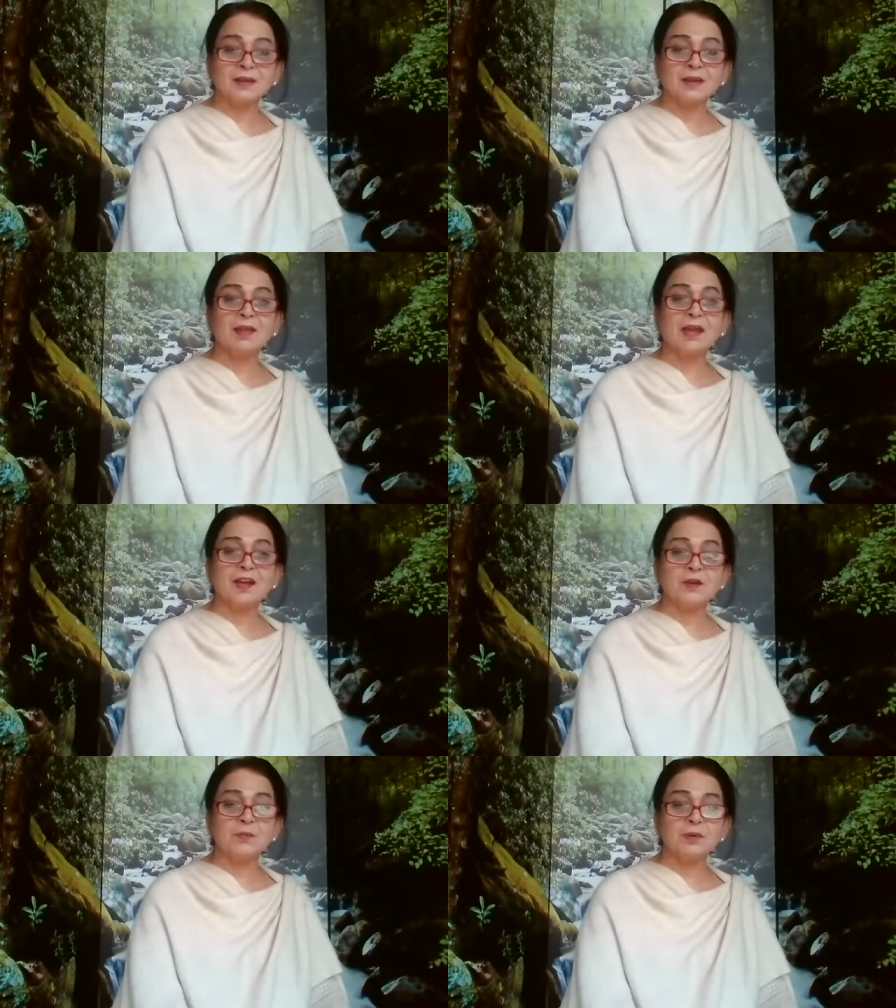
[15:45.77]
in the
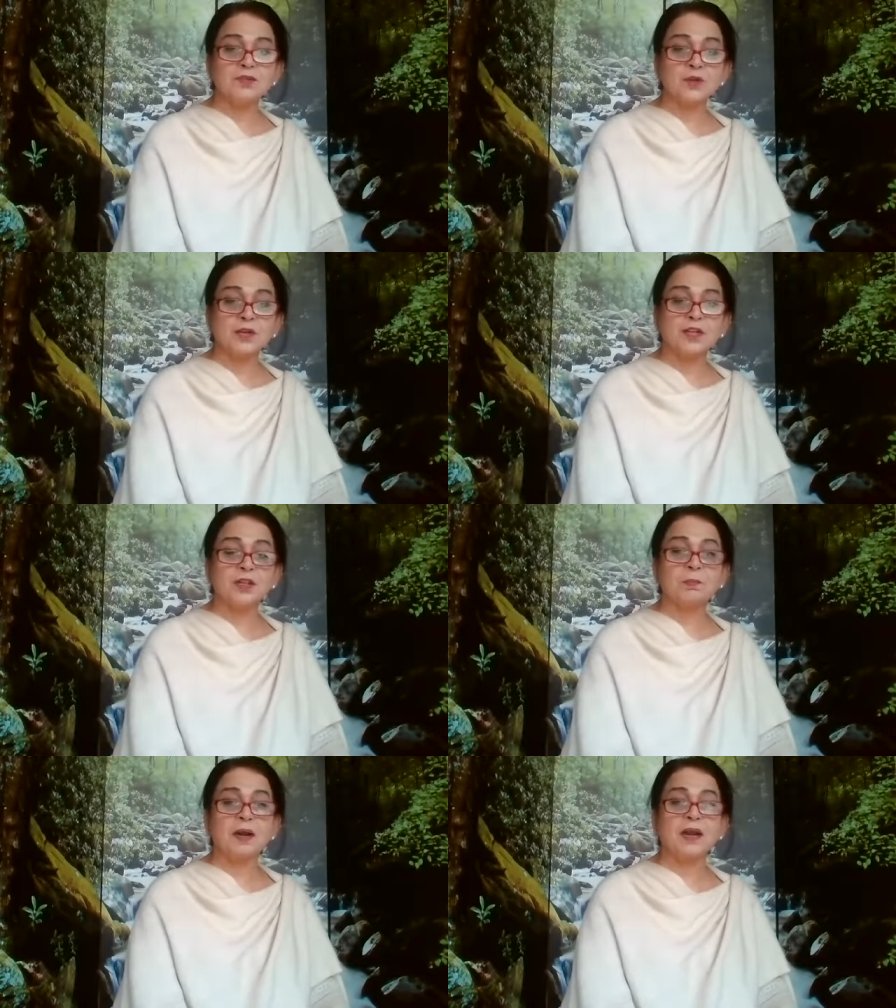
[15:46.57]
animals or in the
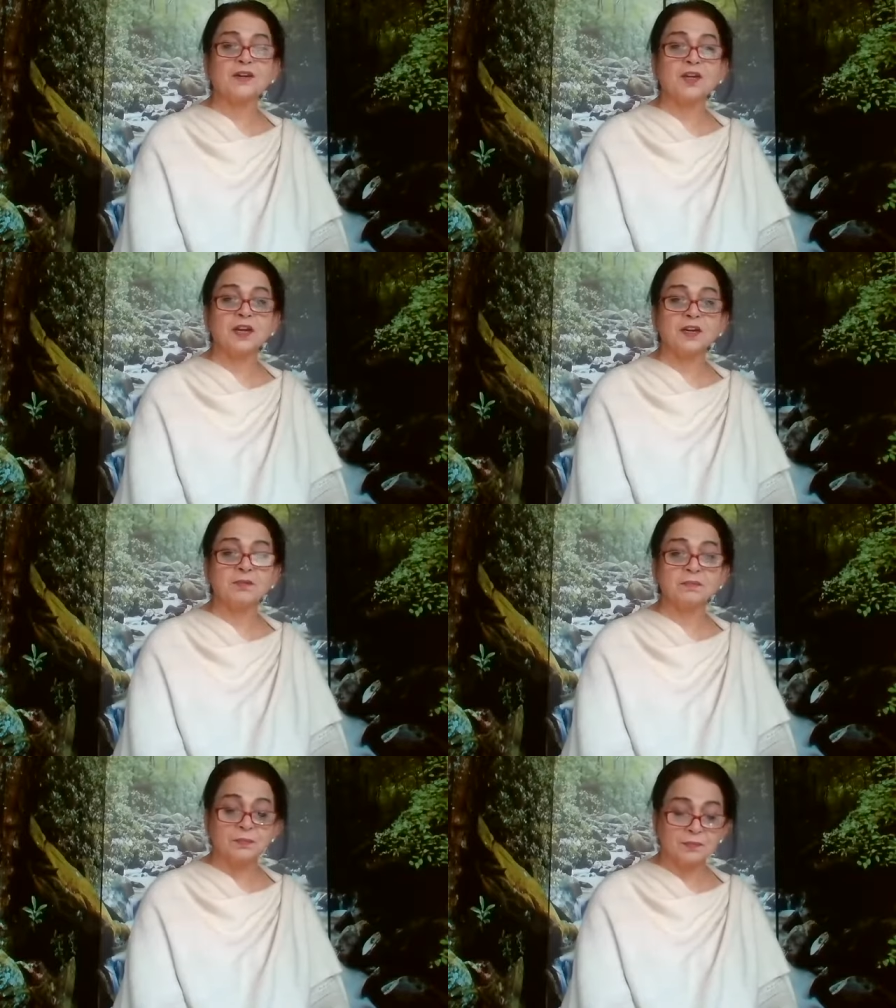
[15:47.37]
plant kingdom